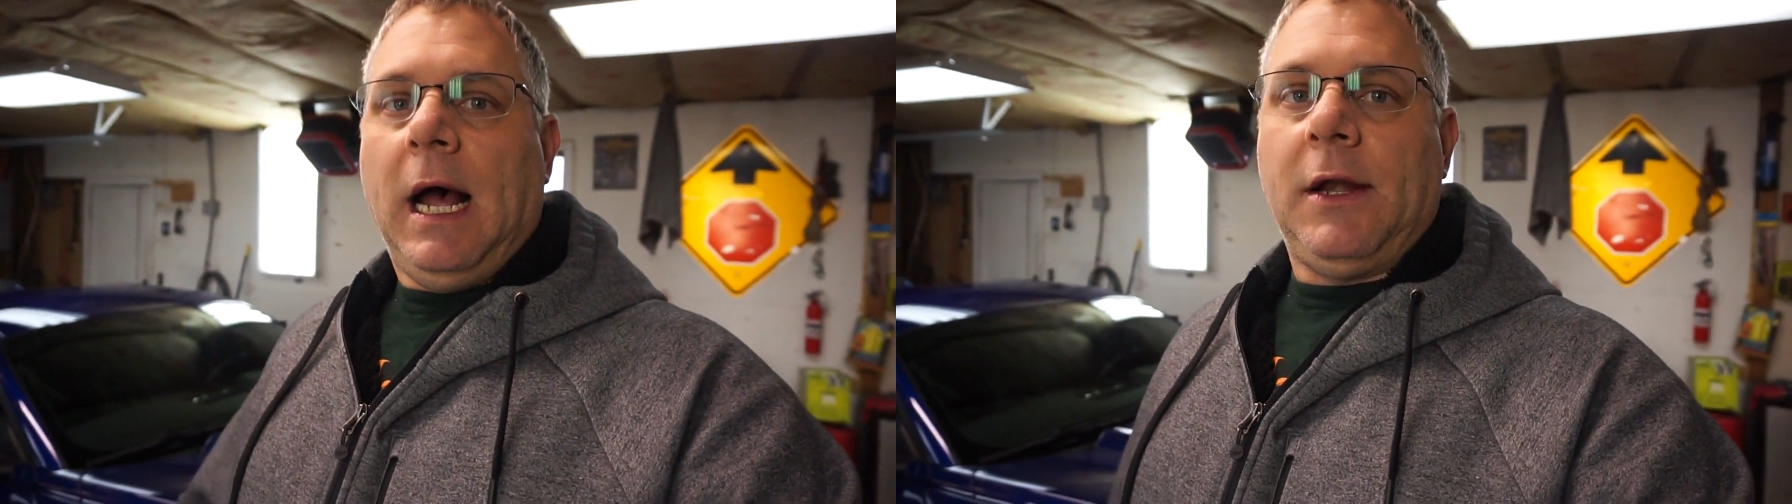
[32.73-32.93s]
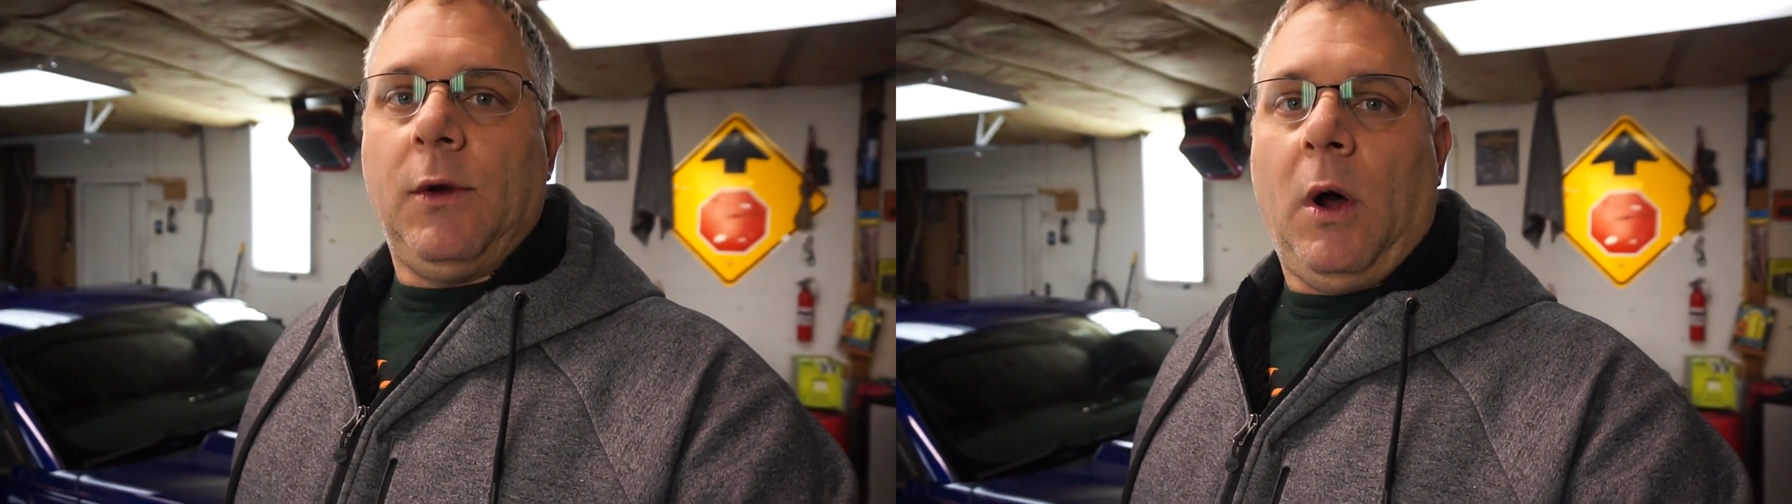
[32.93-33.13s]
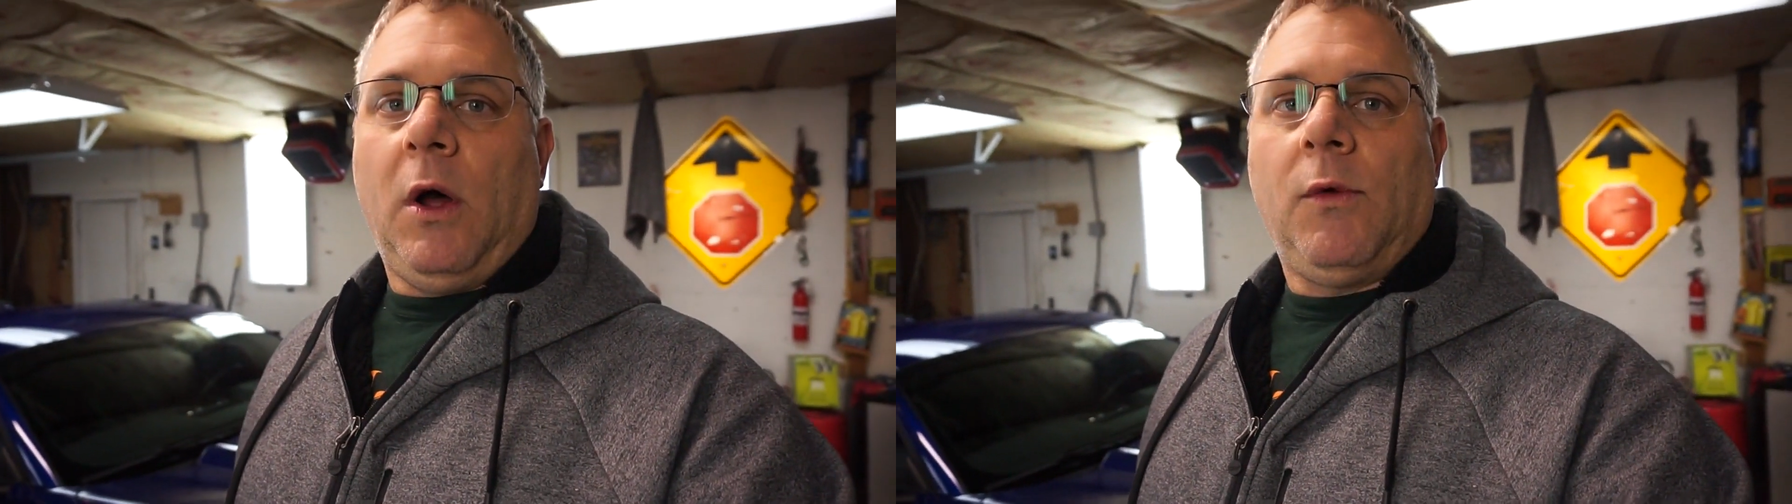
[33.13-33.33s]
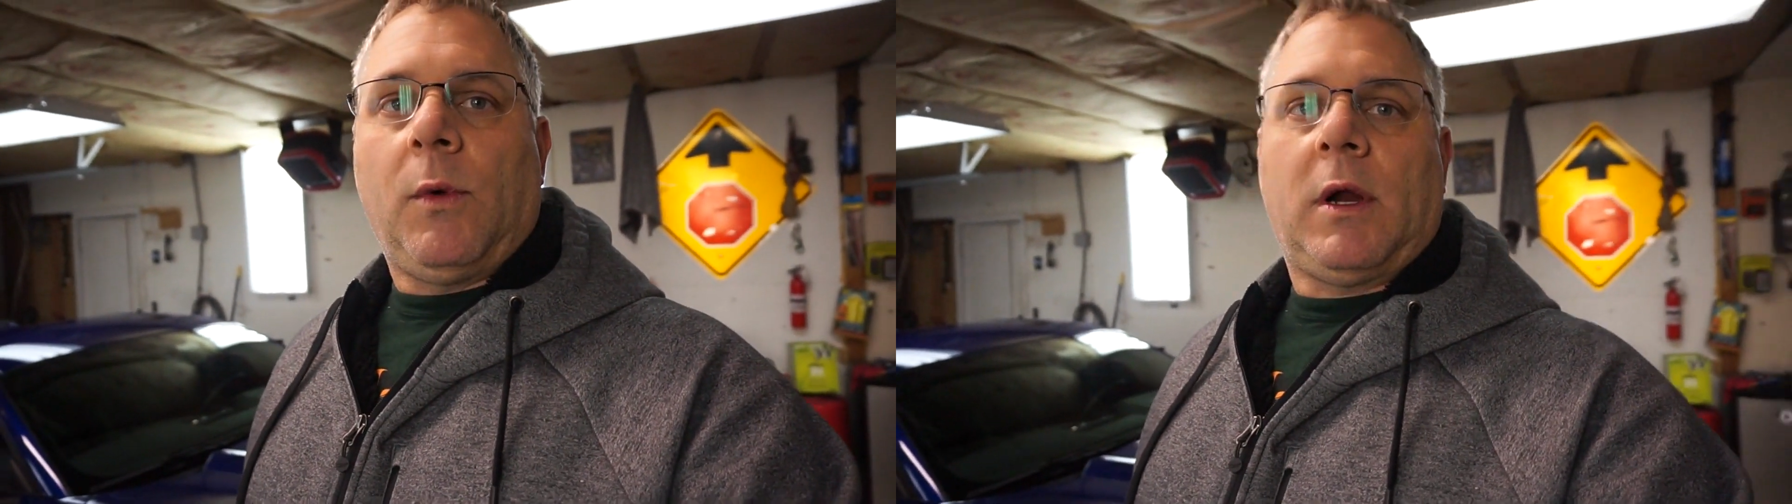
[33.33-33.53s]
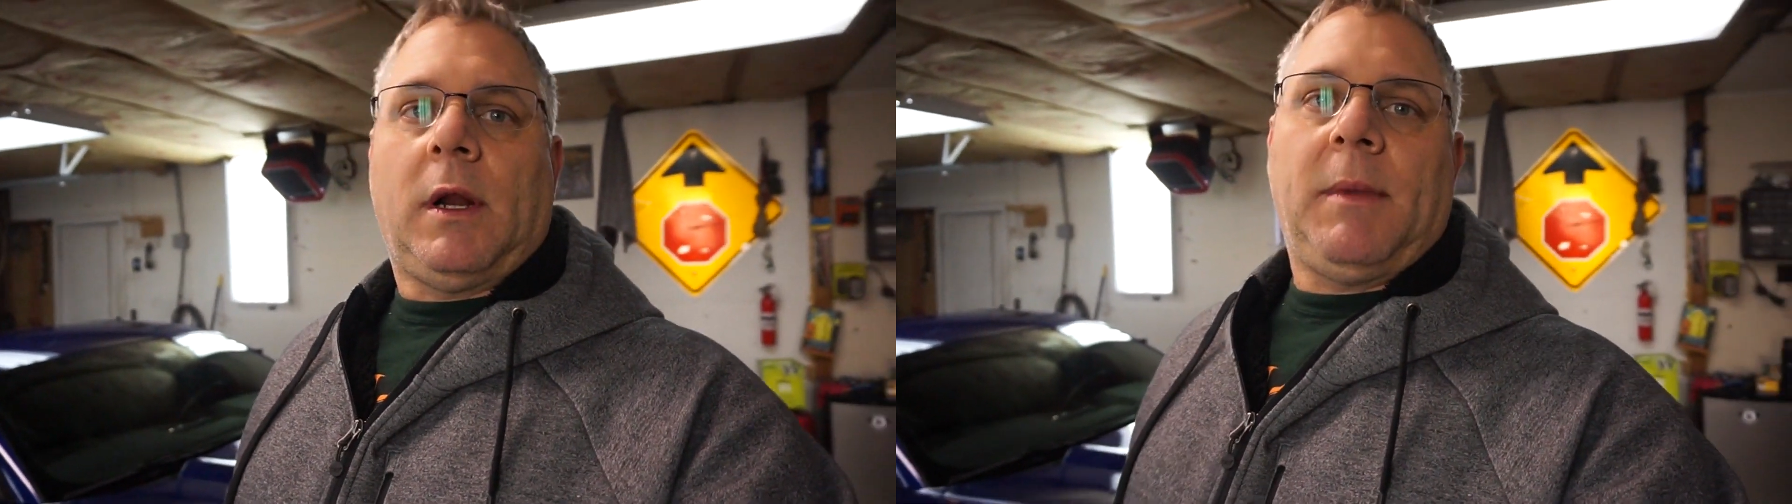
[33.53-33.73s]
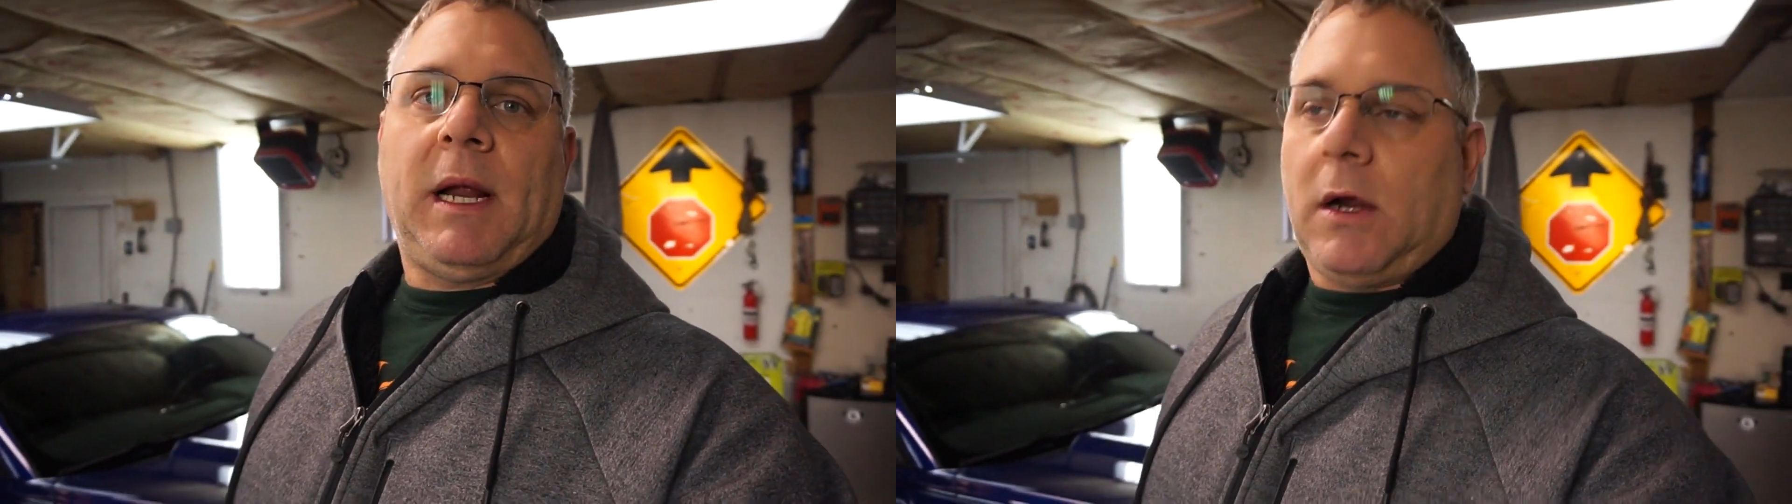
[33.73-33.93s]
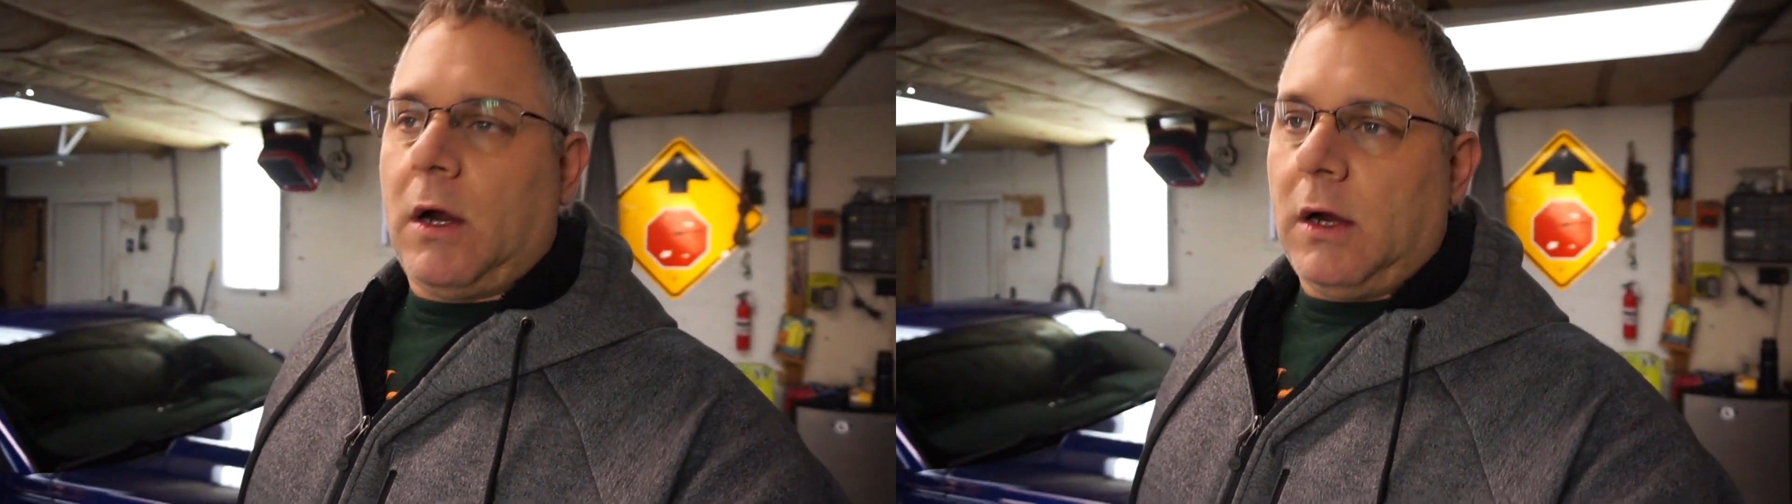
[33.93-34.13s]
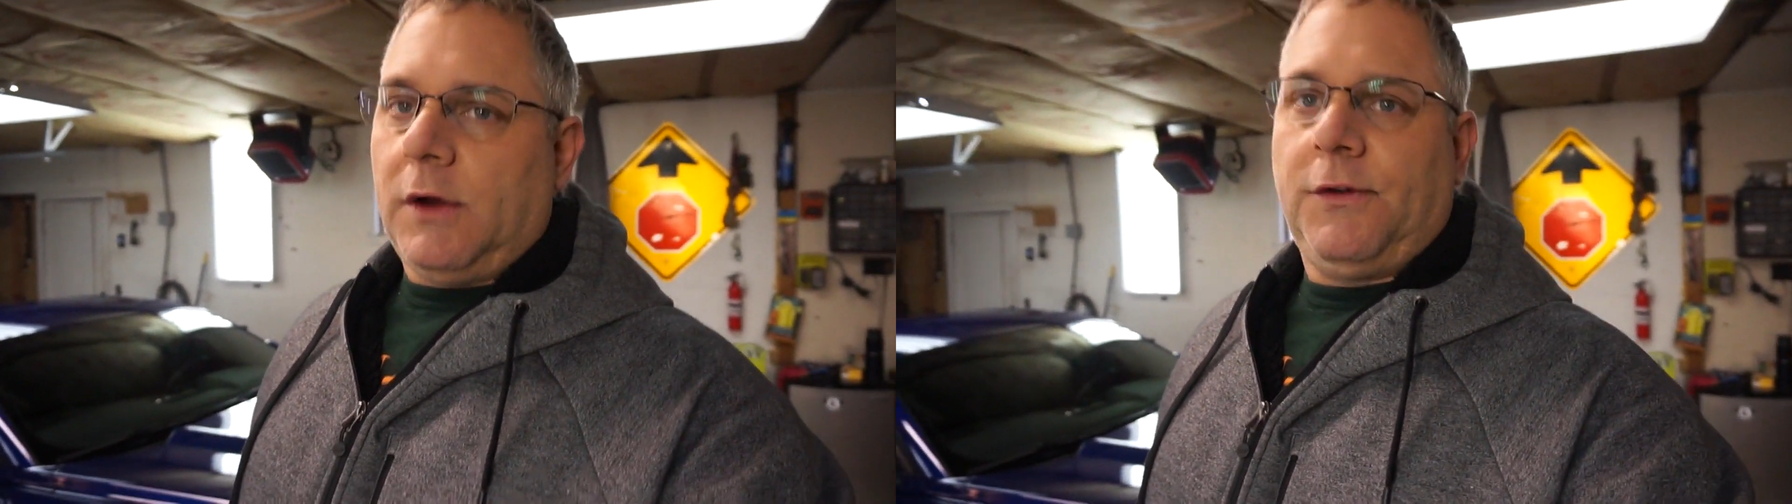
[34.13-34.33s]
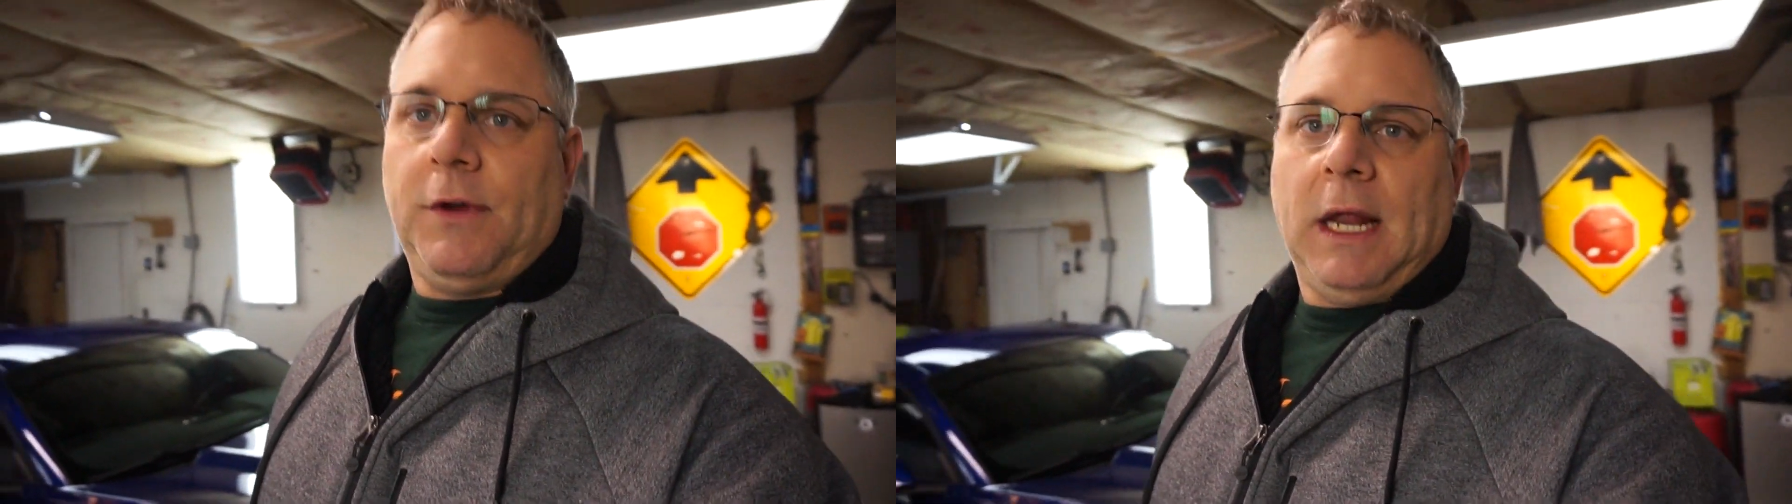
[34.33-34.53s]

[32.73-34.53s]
I do all the work on my cars.